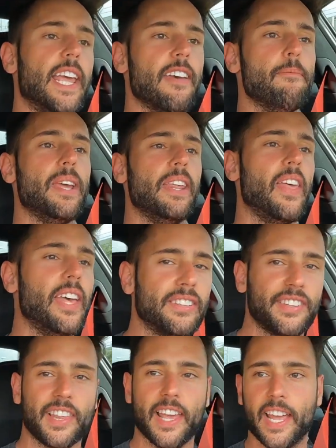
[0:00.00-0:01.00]
Give me this
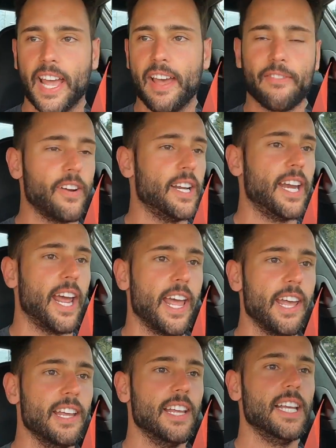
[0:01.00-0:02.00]
thing every day.